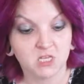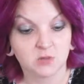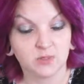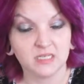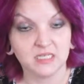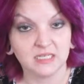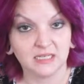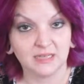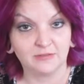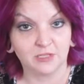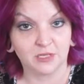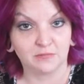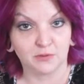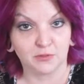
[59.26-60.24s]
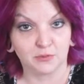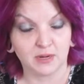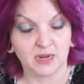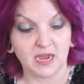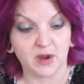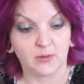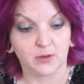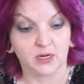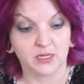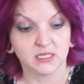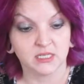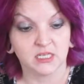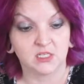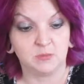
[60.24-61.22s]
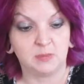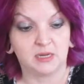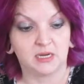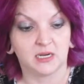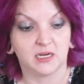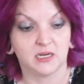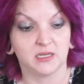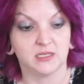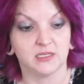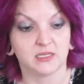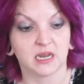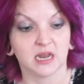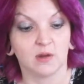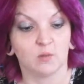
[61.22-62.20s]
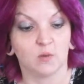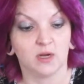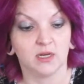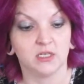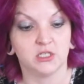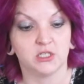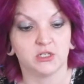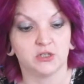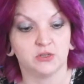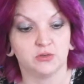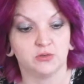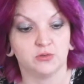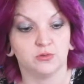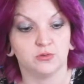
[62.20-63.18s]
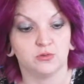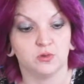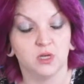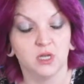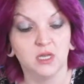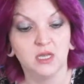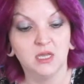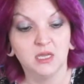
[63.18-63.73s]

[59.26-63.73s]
The reason I left it in for 3 hours is because I wanted to